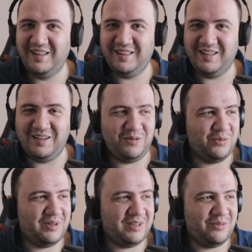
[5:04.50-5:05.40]
if you
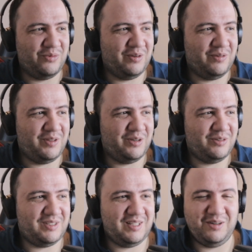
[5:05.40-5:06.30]
want one of
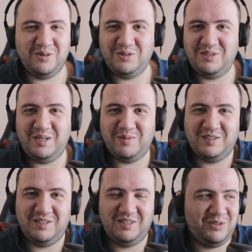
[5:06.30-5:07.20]
those, then go to
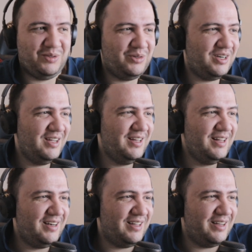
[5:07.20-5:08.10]
Dimash's store.
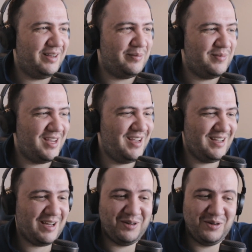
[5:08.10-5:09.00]
Um,
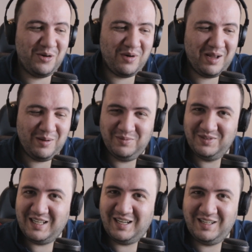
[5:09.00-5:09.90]
I don't know why I'm
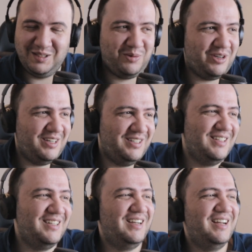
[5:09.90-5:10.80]
selling his products.
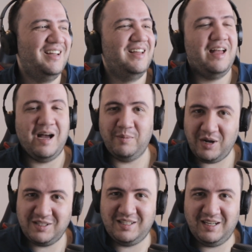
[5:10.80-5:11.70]
I'm
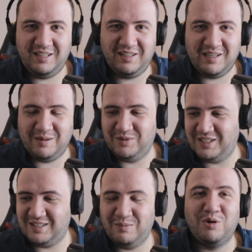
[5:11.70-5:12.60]
not selling it. I'm
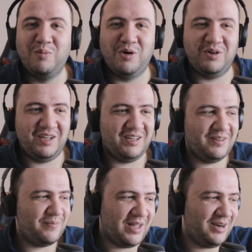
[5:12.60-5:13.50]
just promoting it.
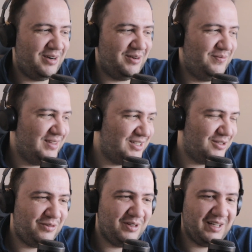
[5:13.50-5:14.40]
I don't know. I just
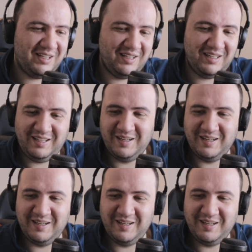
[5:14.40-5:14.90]
feel like, hey,